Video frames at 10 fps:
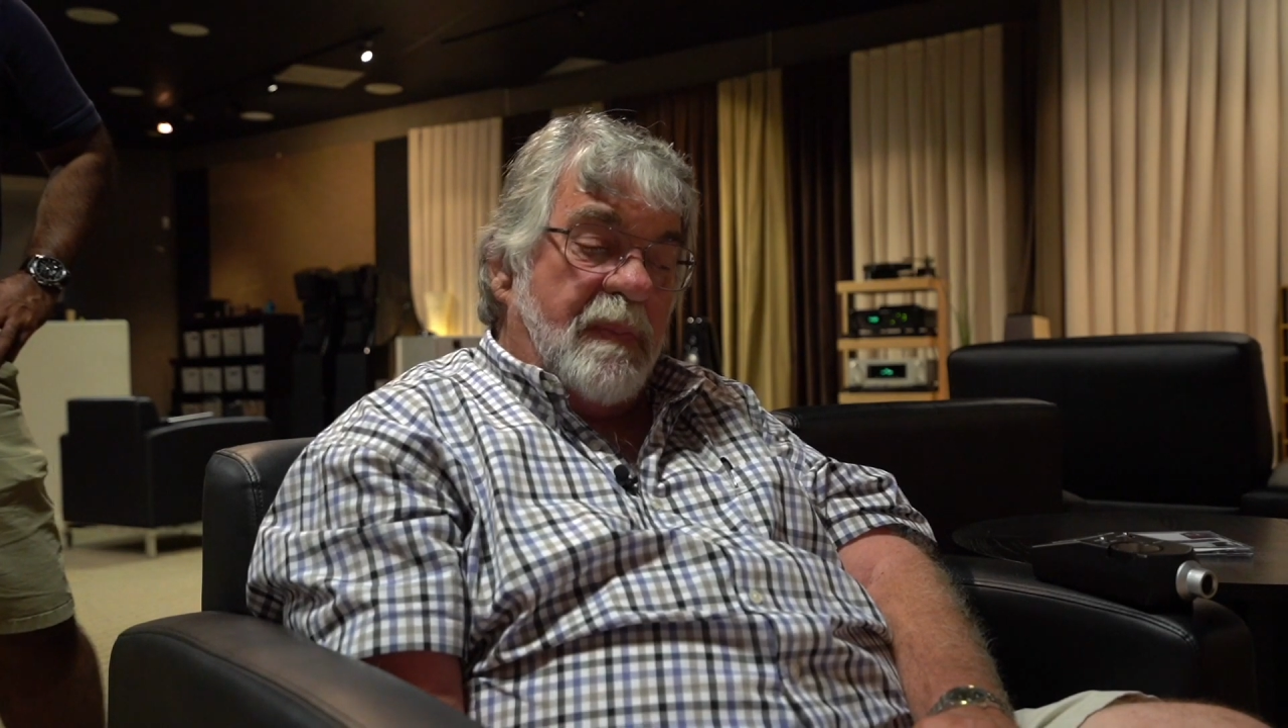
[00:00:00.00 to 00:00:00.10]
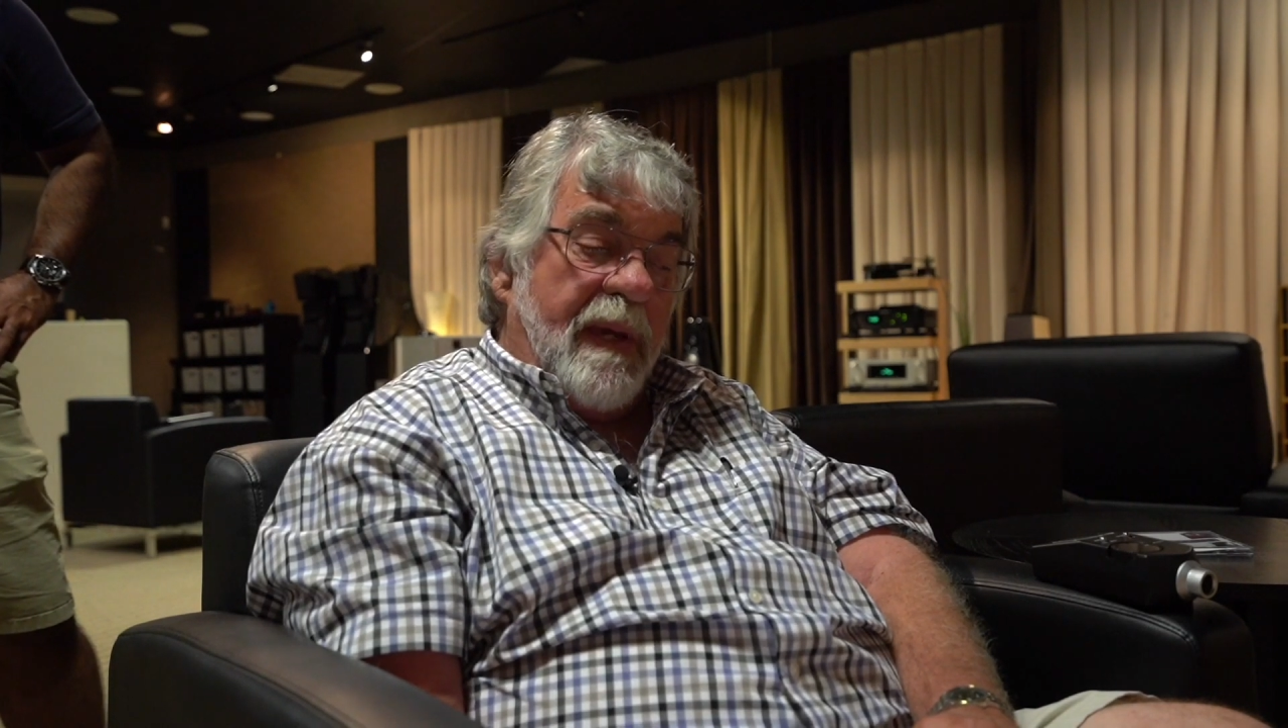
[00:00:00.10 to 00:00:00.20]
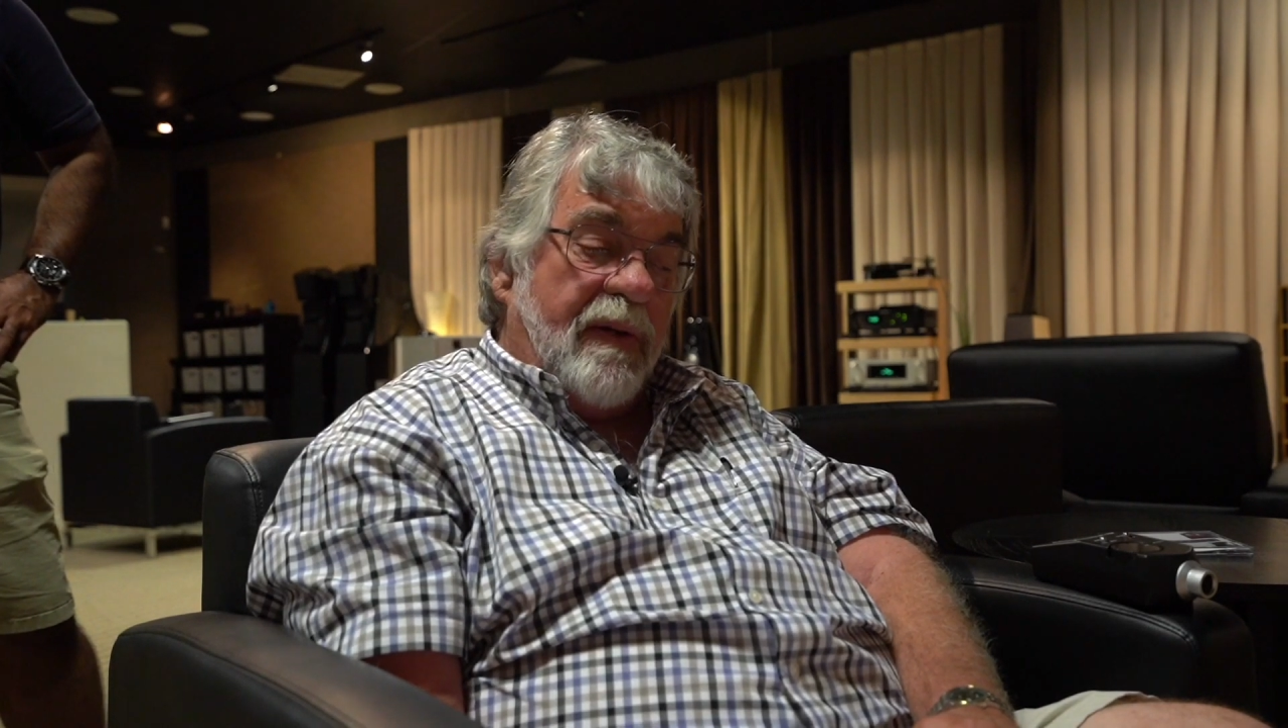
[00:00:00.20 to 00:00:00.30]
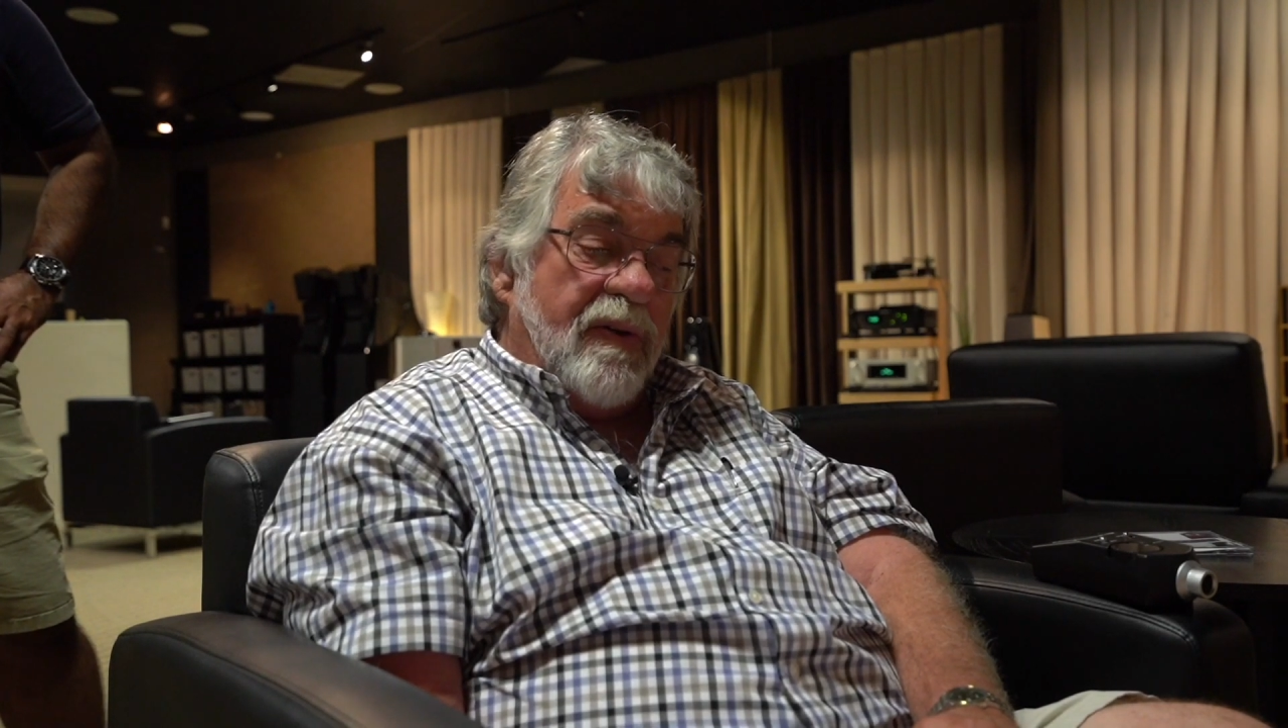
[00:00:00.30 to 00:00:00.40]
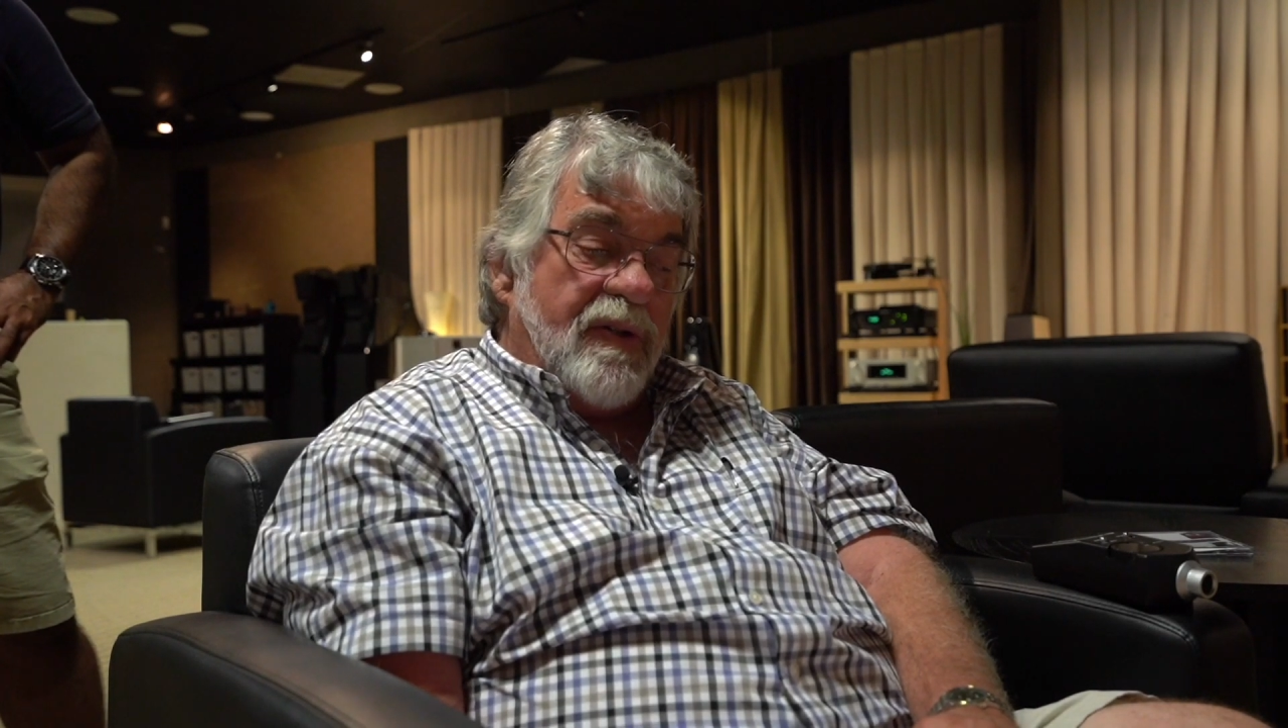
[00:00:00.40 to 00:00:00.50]

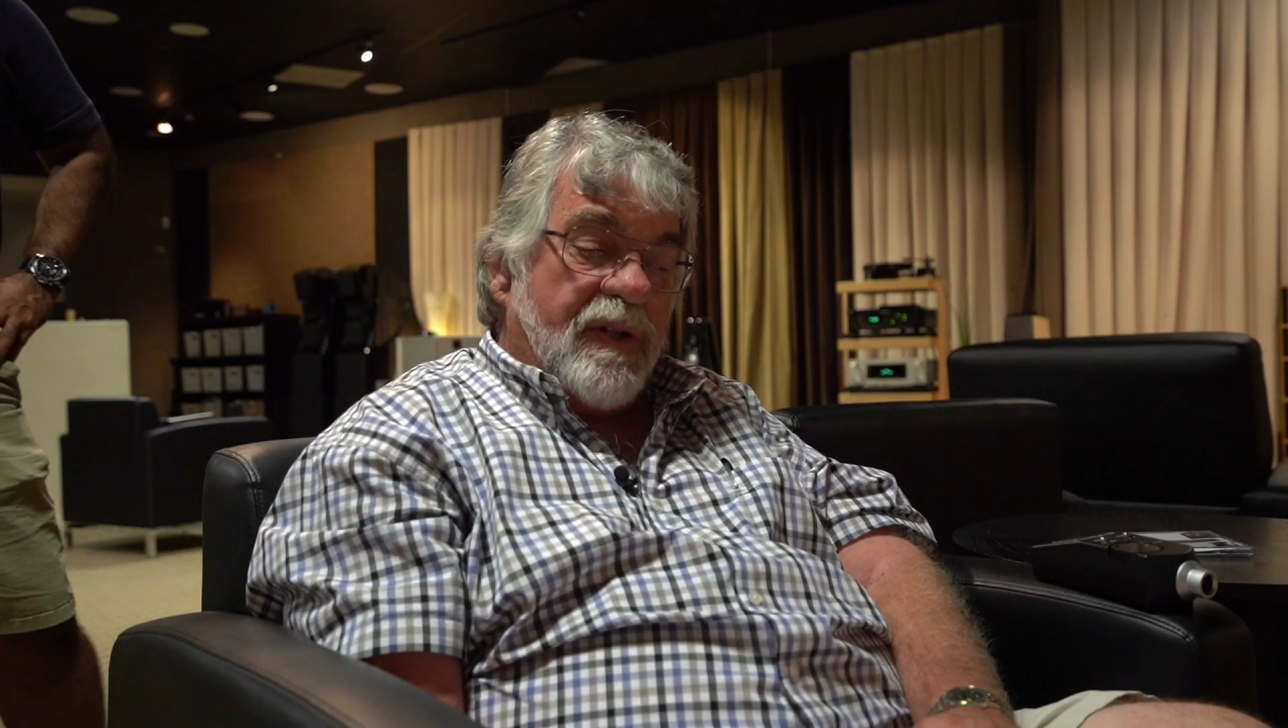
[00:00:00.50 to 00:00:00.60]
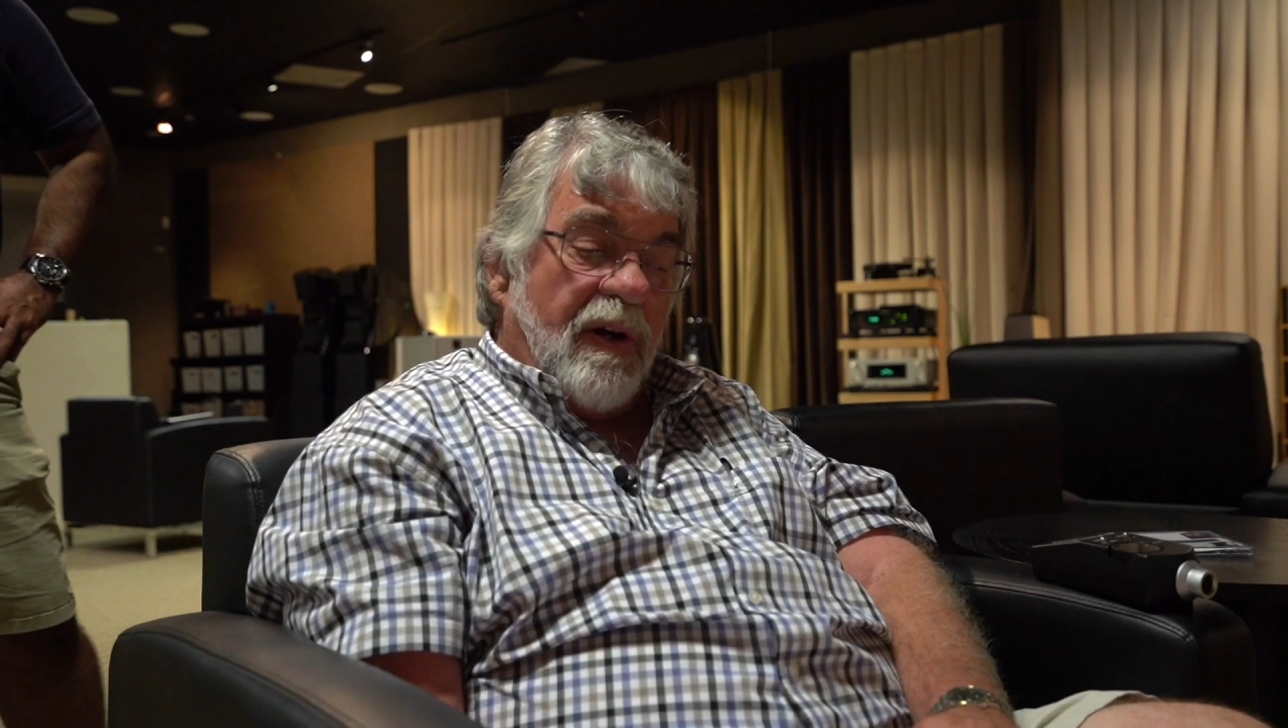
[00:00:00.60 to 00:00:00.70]
speakers,